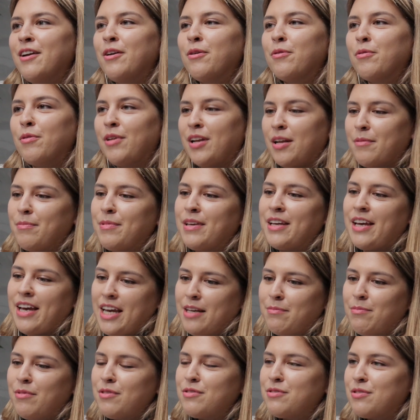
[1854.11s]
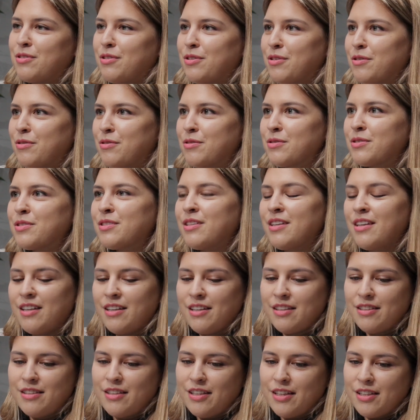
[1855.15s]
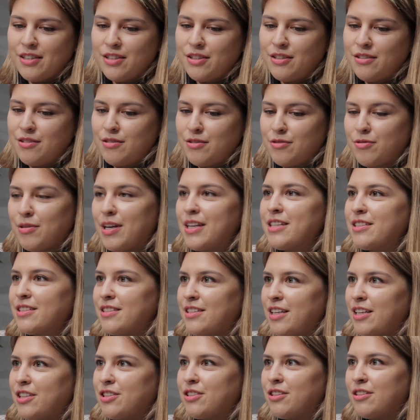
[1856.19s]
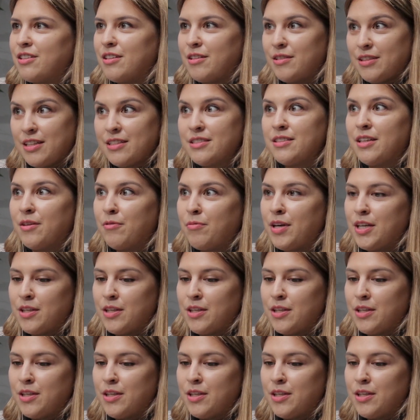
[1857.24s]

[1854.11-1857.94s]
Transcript: will I be able to use the train station in the same way?